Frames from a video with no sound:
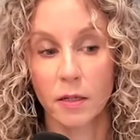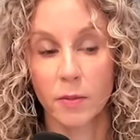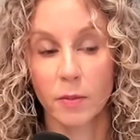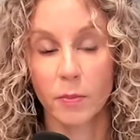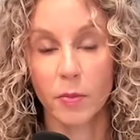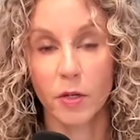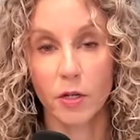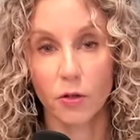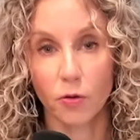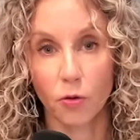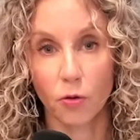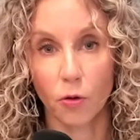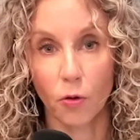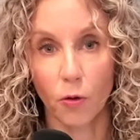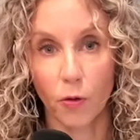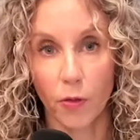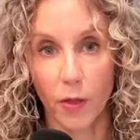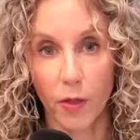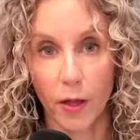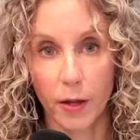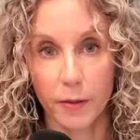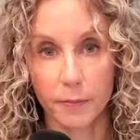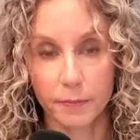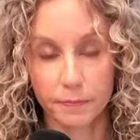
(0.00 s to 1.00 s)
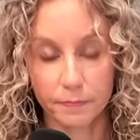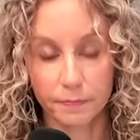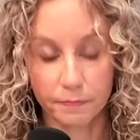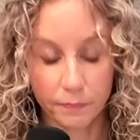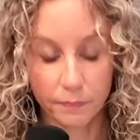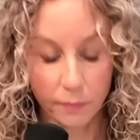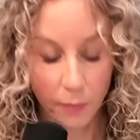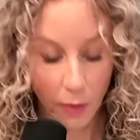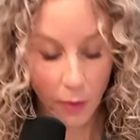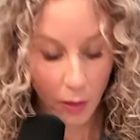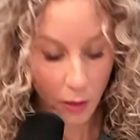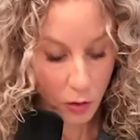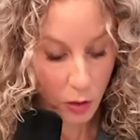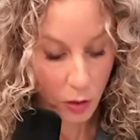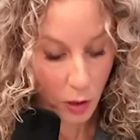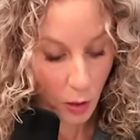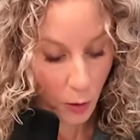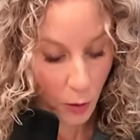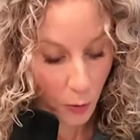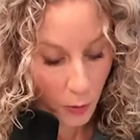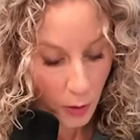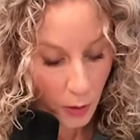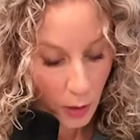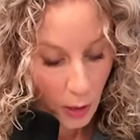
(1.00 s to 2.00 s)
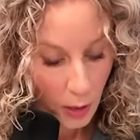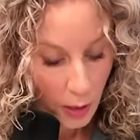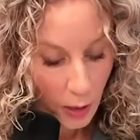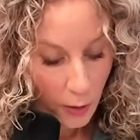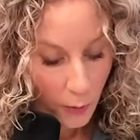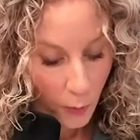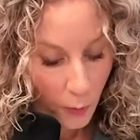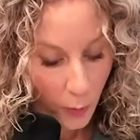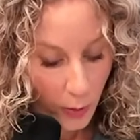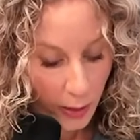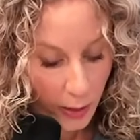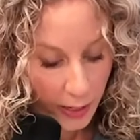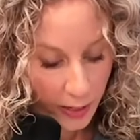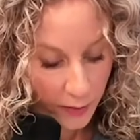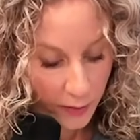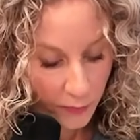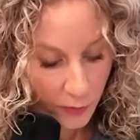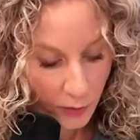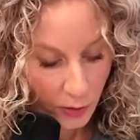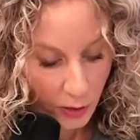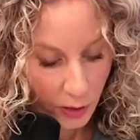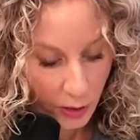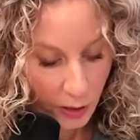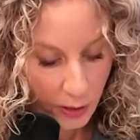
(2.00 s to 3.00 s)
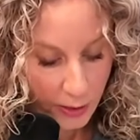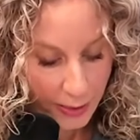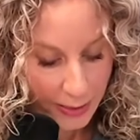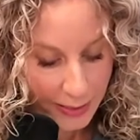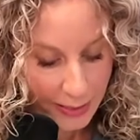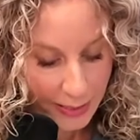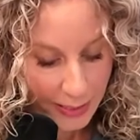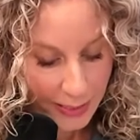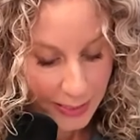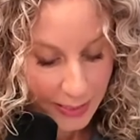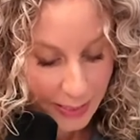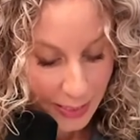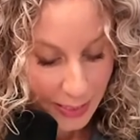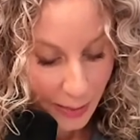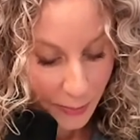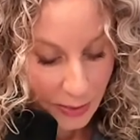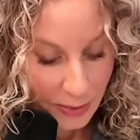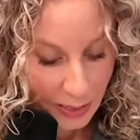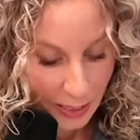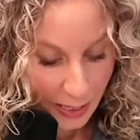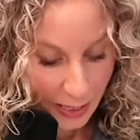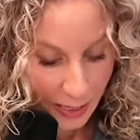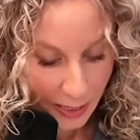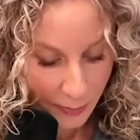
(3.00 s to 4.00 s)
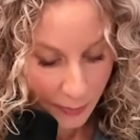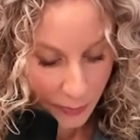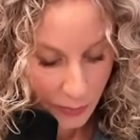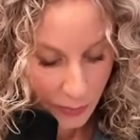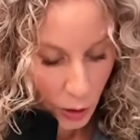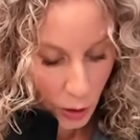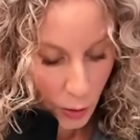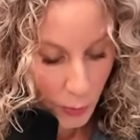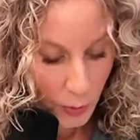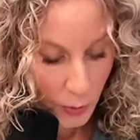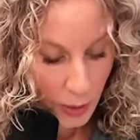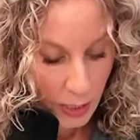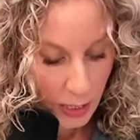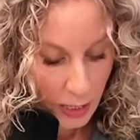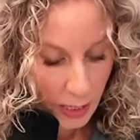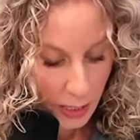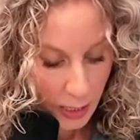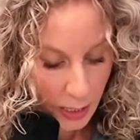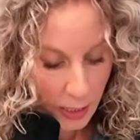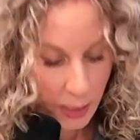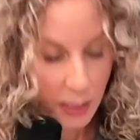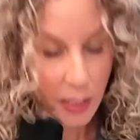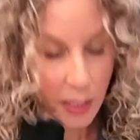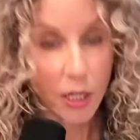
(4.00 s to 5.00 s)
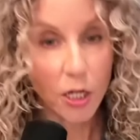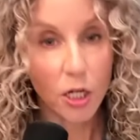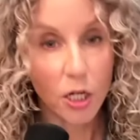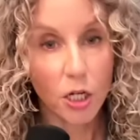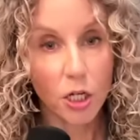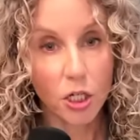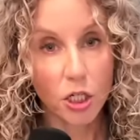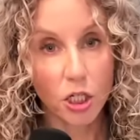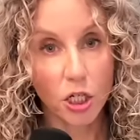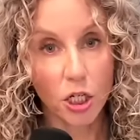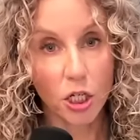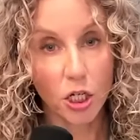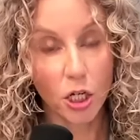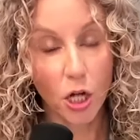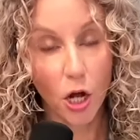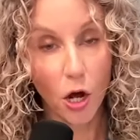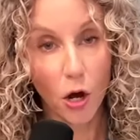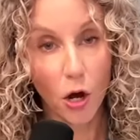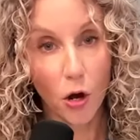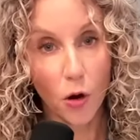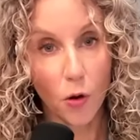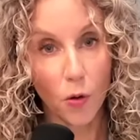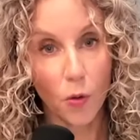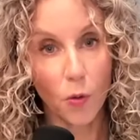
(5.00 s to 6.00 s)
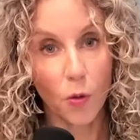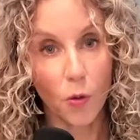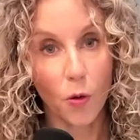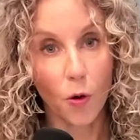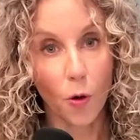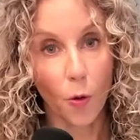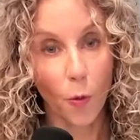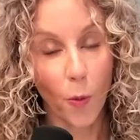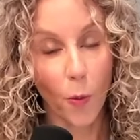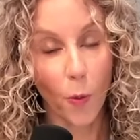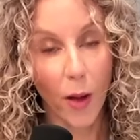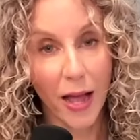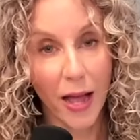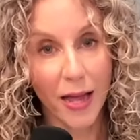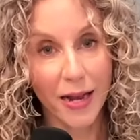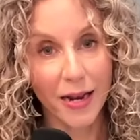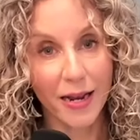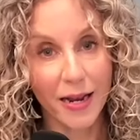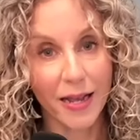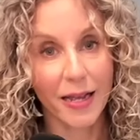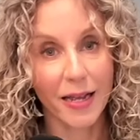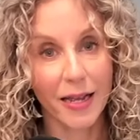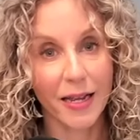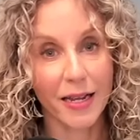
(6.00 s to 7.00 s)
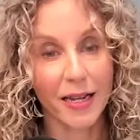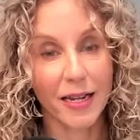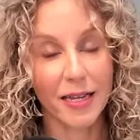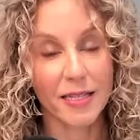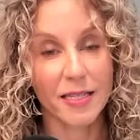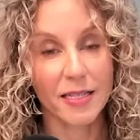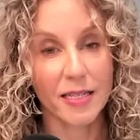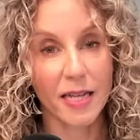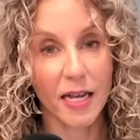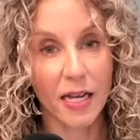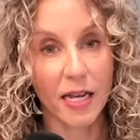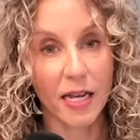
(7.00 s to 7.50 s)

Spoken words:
be cool with it. So what I have learned is that sometimes you need to know when it's